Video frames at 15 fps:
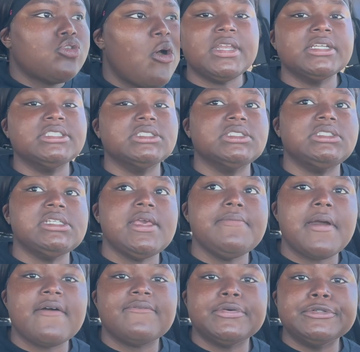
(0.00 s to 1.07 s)
and just eat
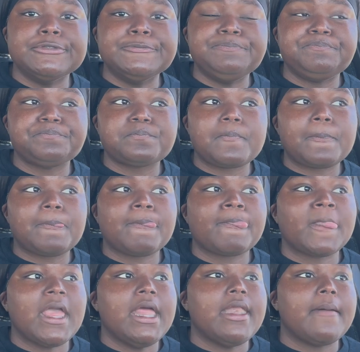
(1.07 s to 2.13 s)
my food
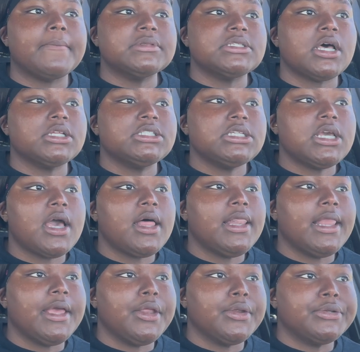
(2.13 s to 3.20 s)
and I'm going to talk to y'all
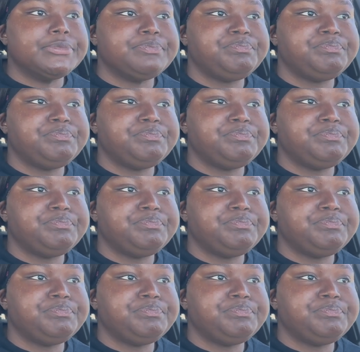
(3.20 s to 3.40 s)
later.